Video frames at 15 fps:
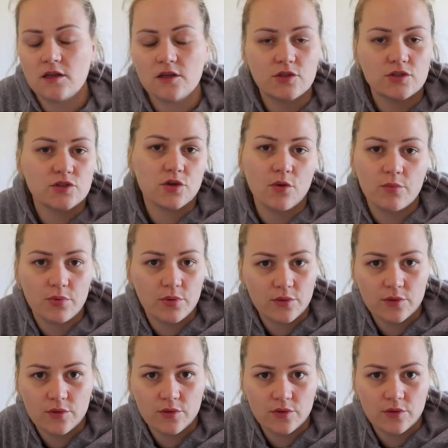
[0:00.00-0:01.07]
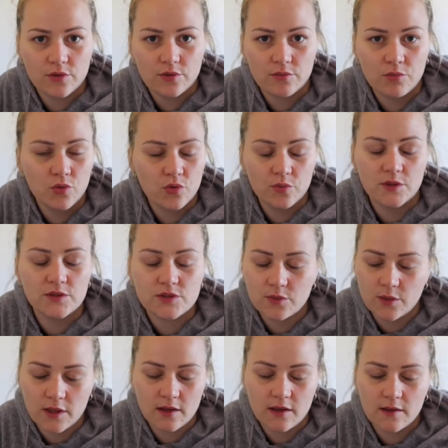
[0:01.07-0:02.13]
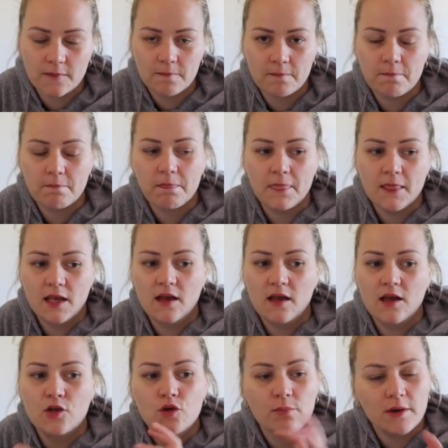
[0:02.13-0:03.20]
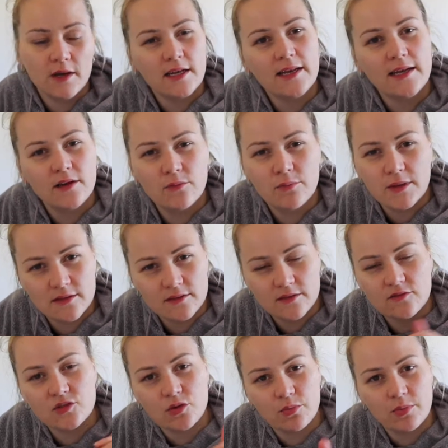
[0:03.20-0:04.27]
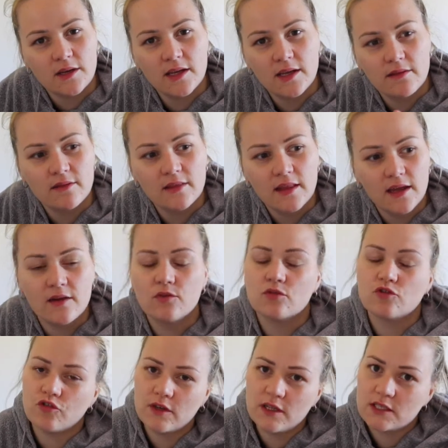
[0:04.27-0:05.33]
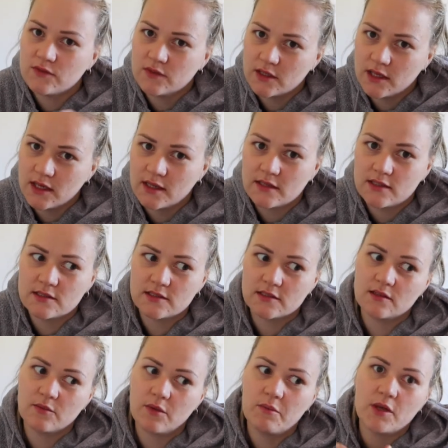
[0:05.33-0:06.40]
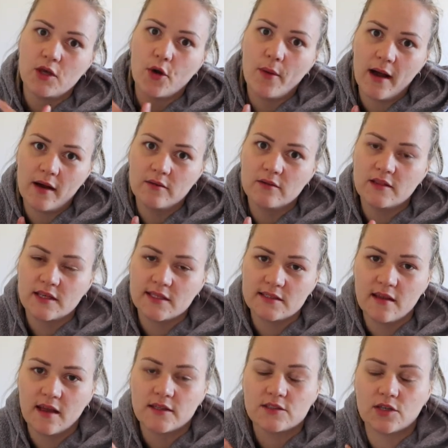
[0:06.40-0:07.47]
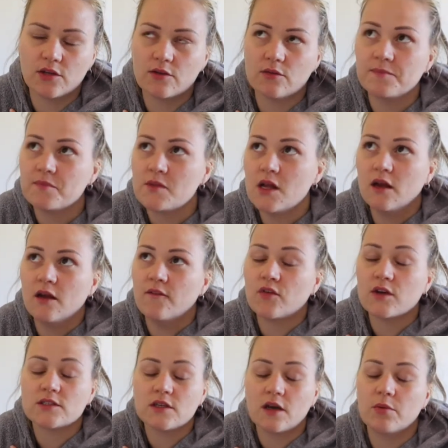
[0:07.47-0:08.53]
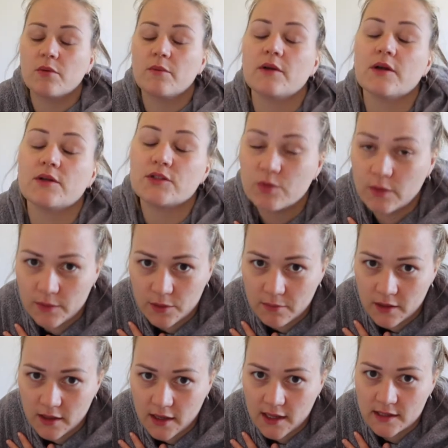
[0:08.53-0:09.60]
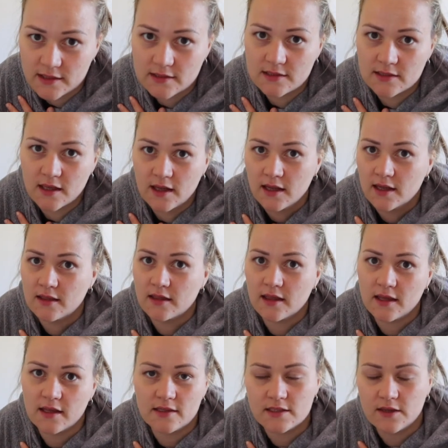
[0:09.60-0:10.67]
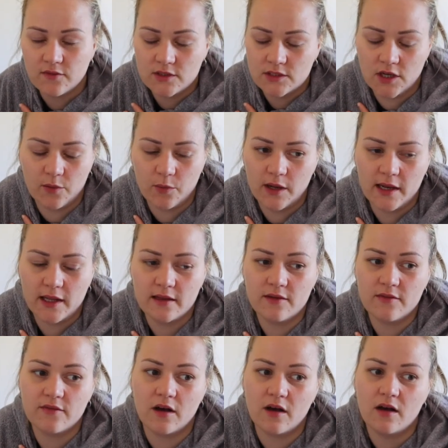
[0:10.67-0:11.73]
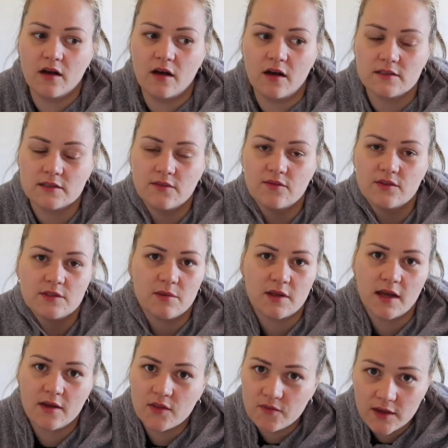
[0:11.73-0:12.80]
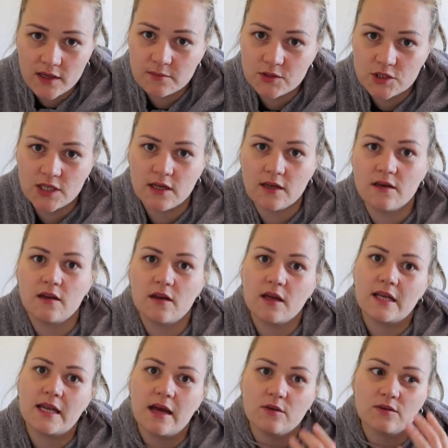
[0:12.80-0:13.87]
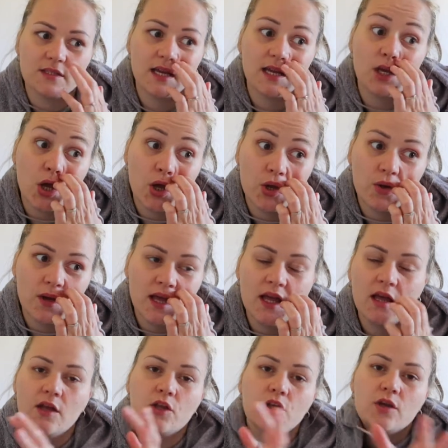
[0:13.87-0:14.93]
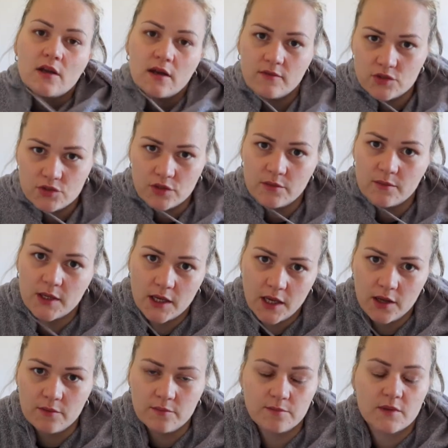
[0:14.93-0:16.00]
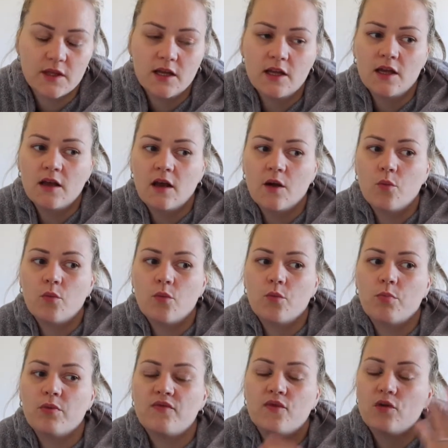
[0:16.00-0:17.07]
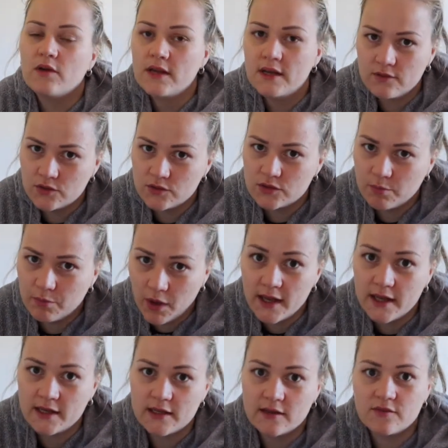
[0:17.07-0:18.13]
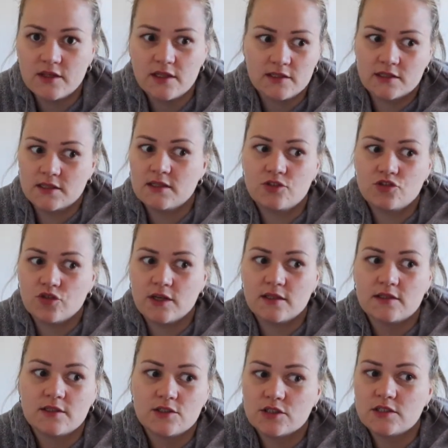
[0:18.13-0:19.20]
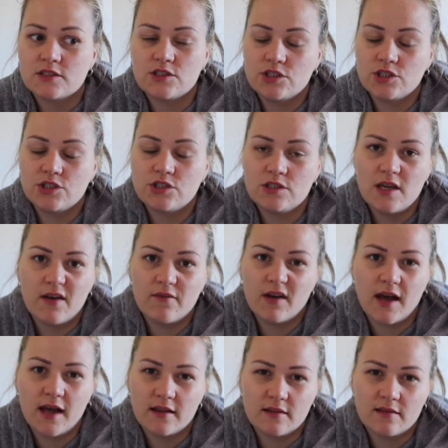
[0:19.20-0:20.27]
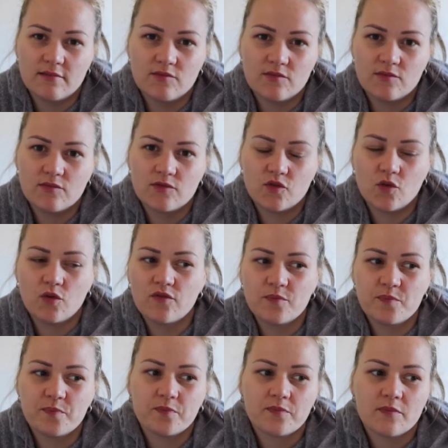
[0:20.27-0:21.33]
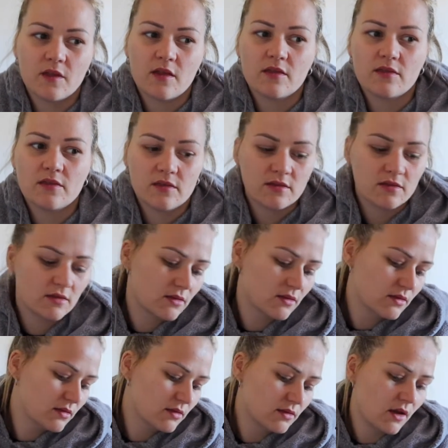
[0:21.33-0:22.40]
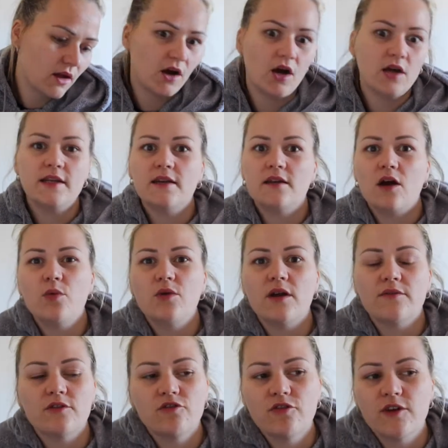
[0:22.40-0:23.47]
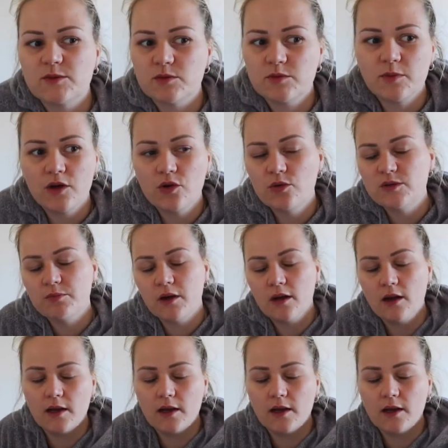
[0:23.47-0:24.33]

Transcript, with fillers: the shop more than once a week and not buying little bits of shopping here and there or treats for the kids when we go out and things like that. So for example, when we go swimming on Mondays, the kids every time we leave are asking for something out of the vending machine and I now say, no, you can have a treat when we go home. Before I never used to buy any of these treats and just never had sort of, I did, I would have crisps, but I'd always buy